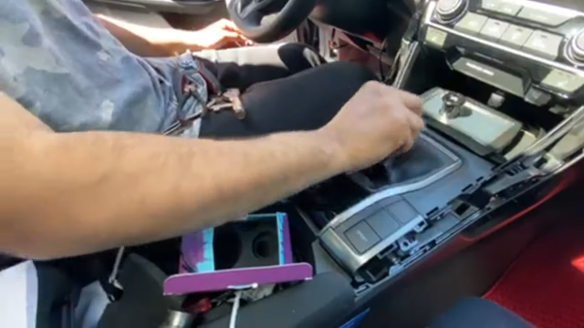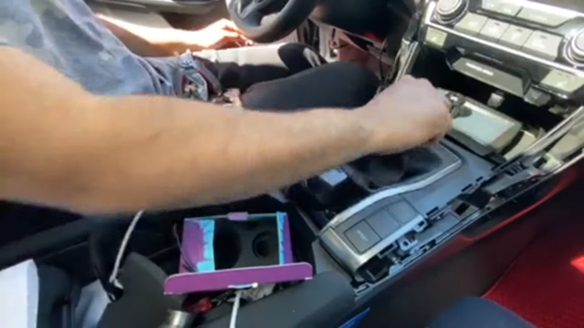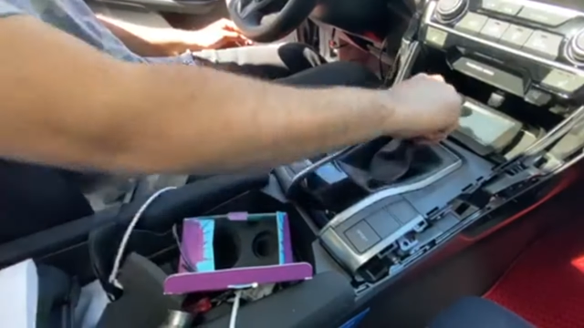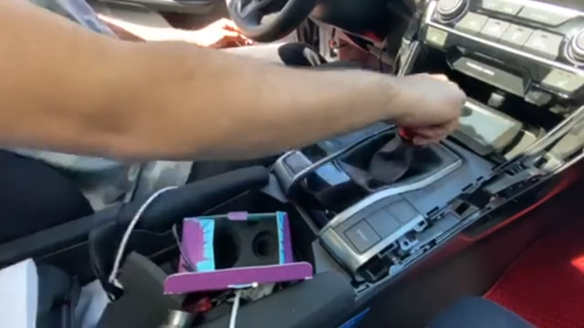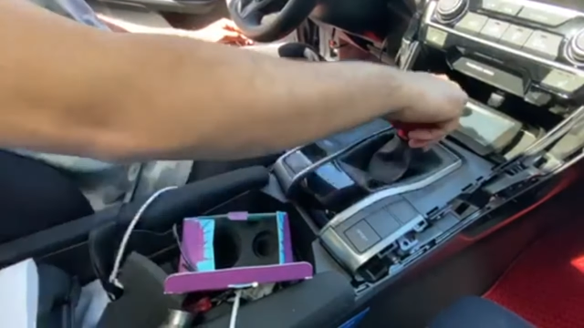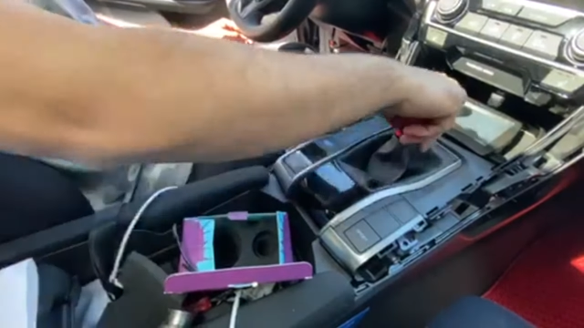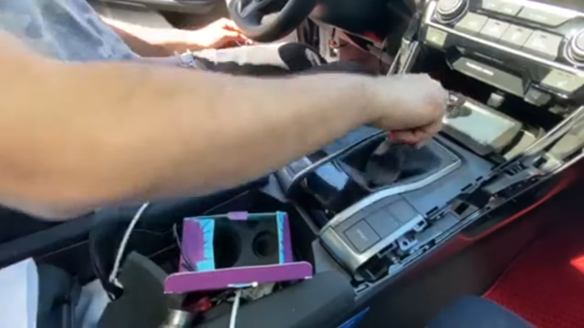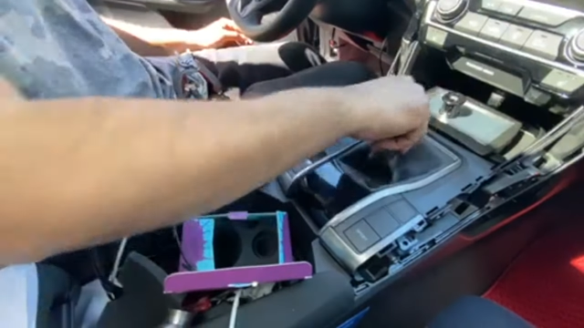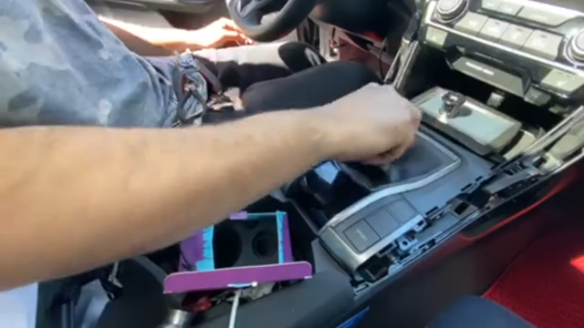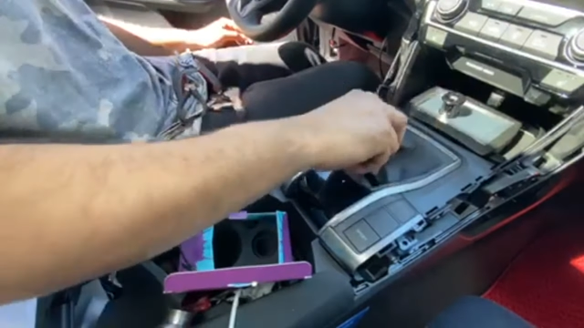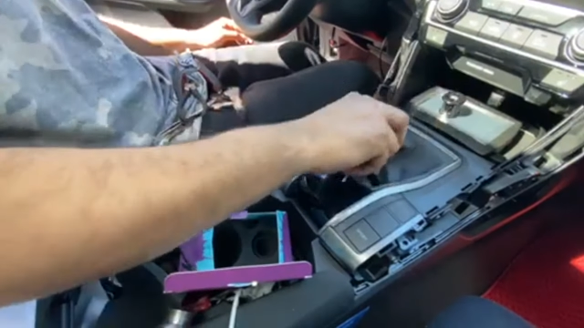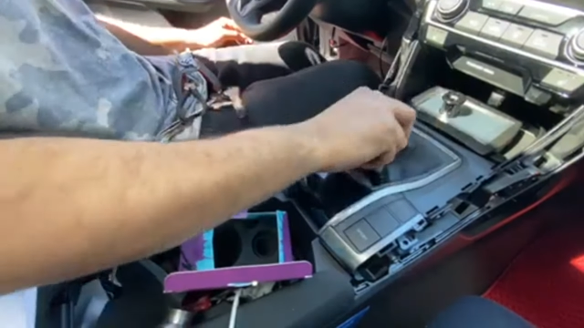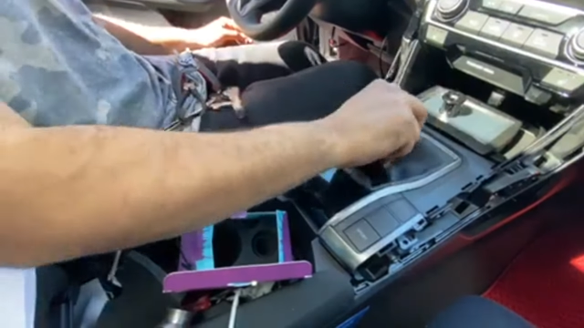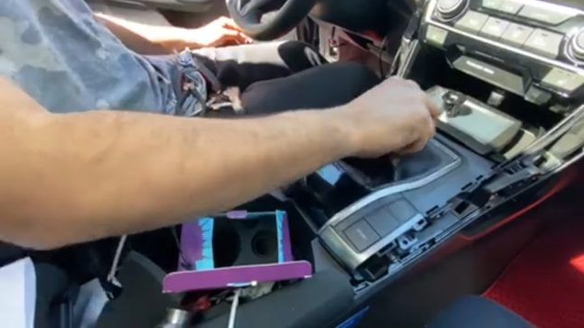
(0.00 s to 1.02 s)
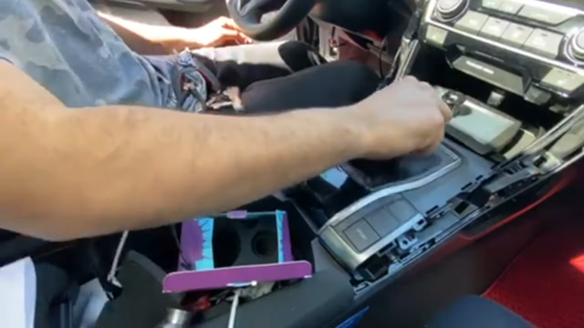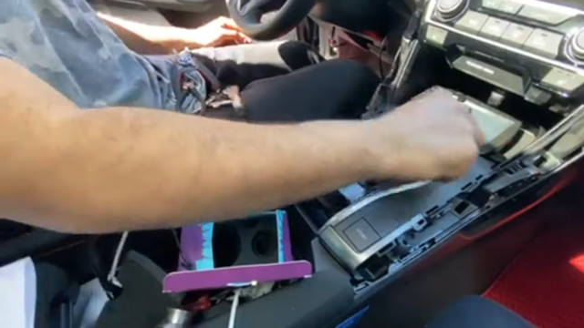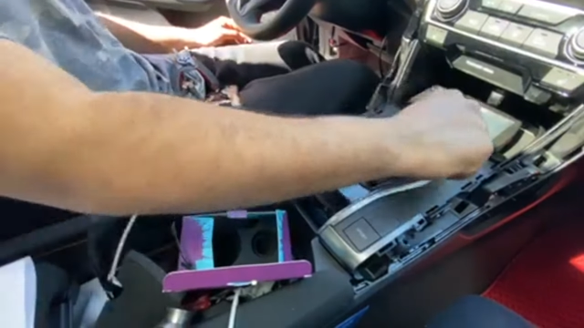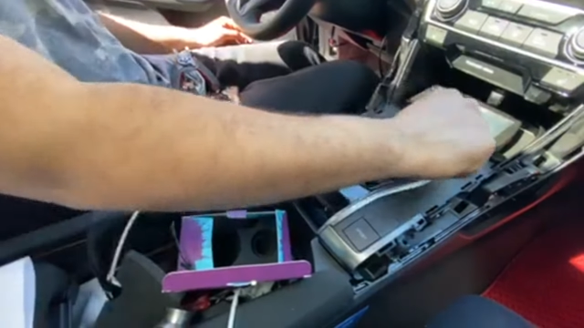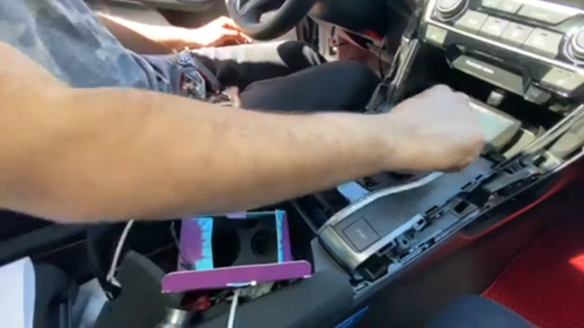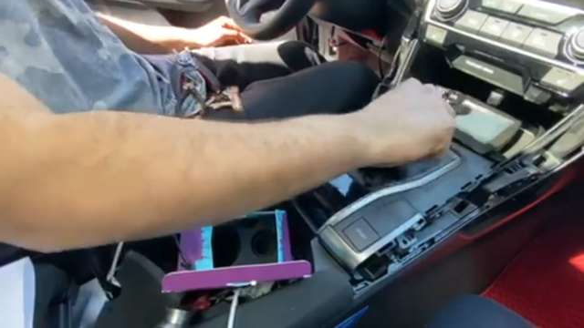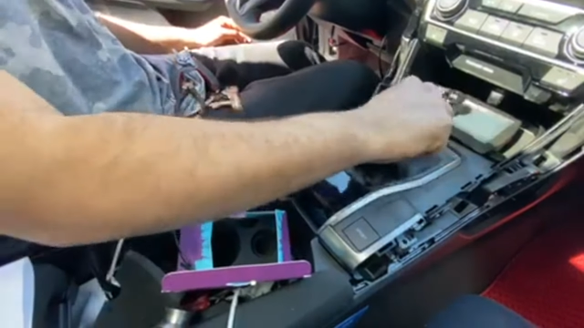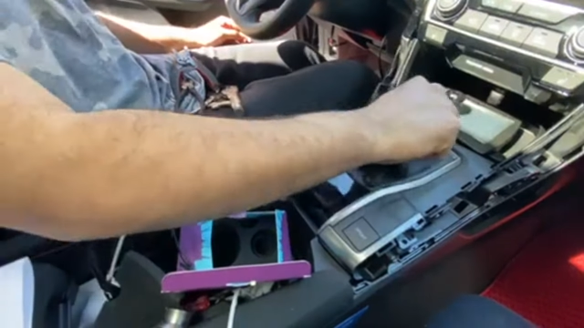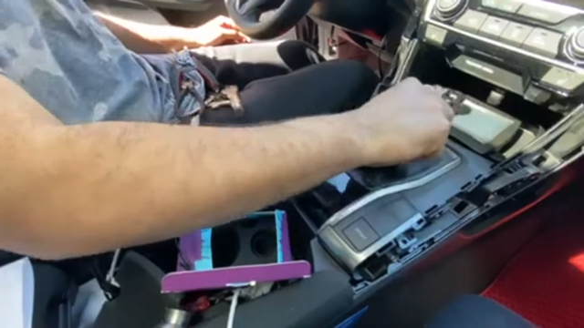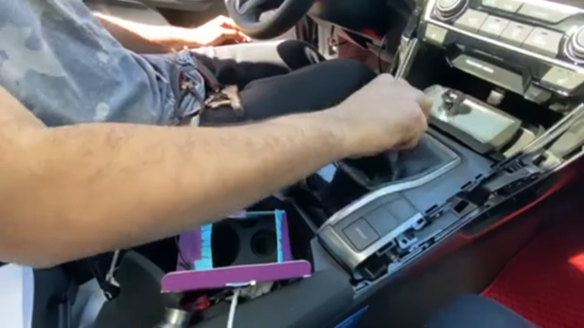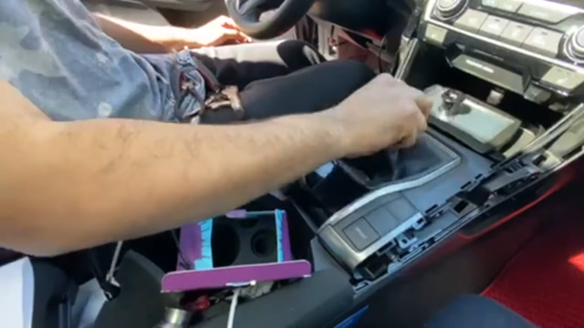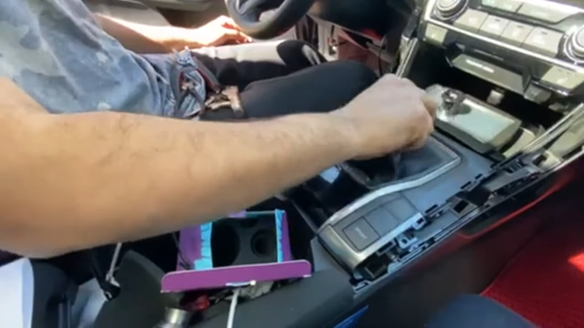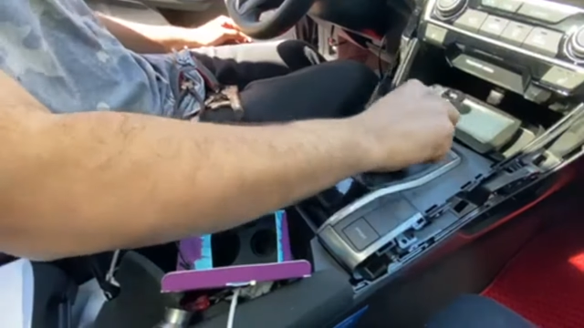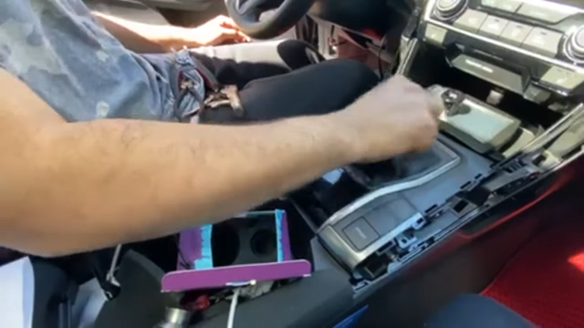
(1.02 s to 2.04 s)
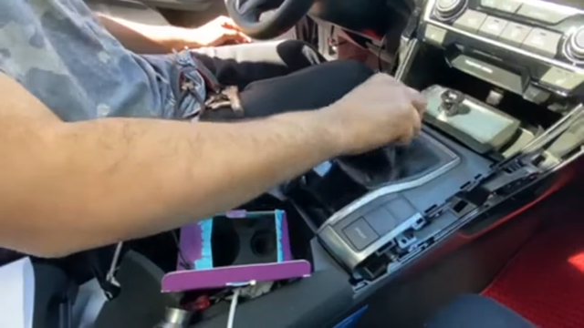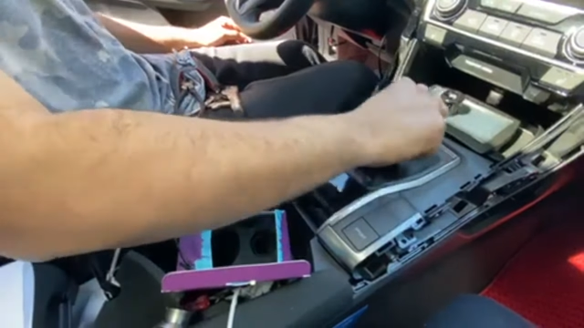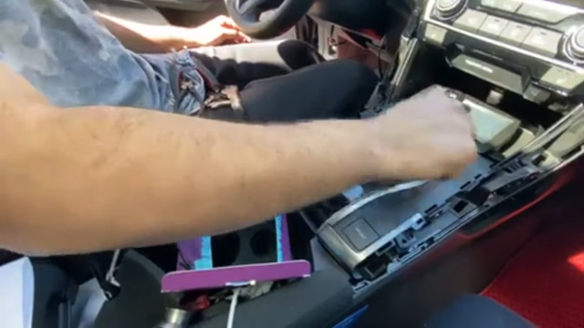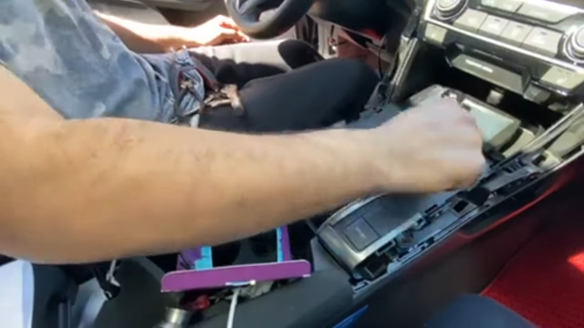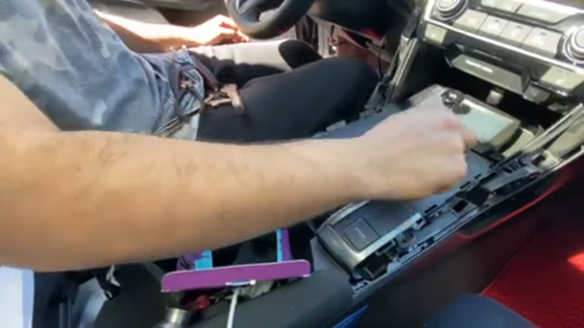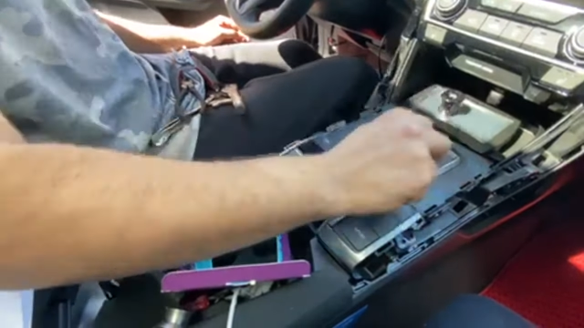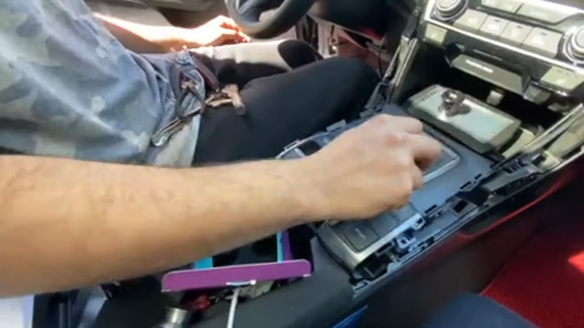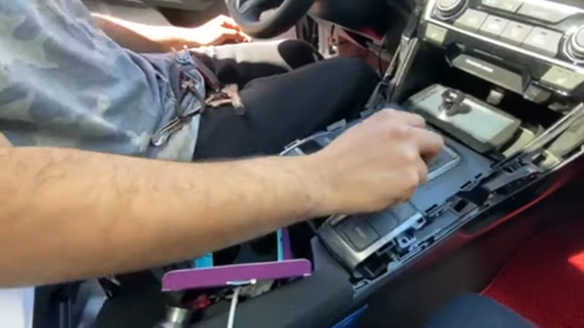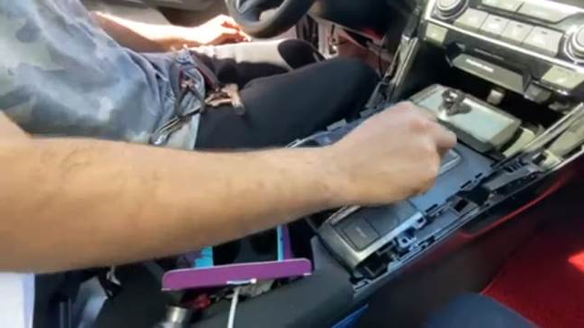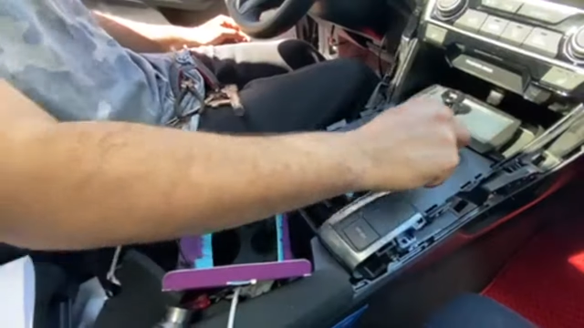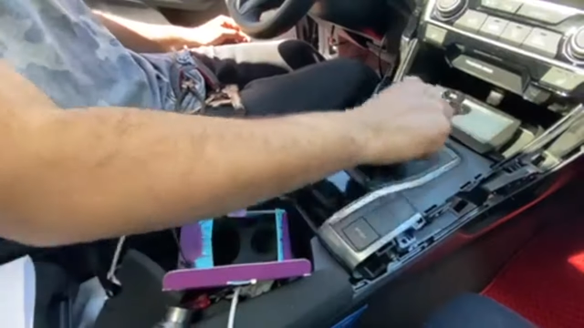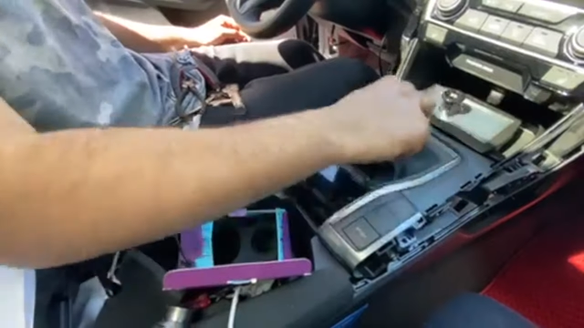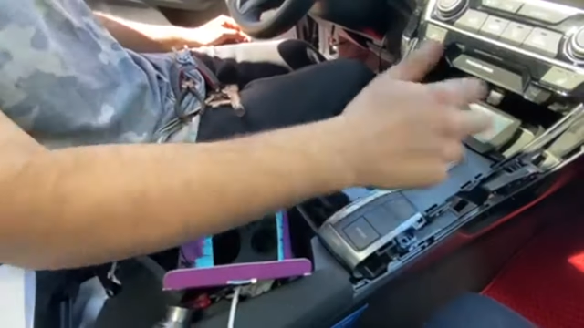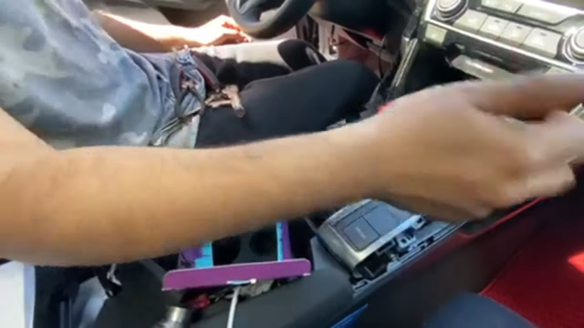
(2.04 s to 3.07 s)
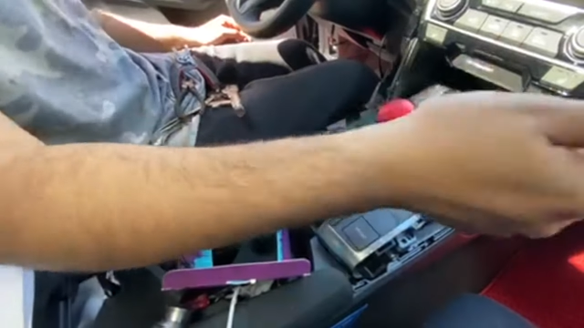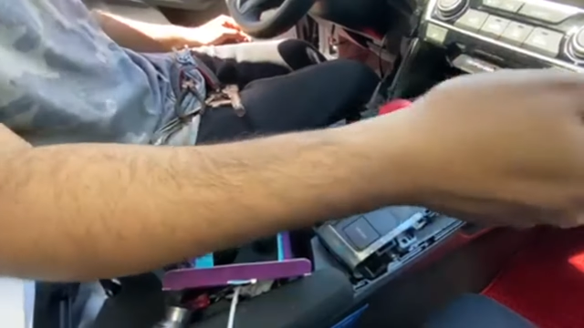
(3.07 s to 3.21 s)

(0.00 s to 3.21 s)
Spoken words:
(no speaker visible)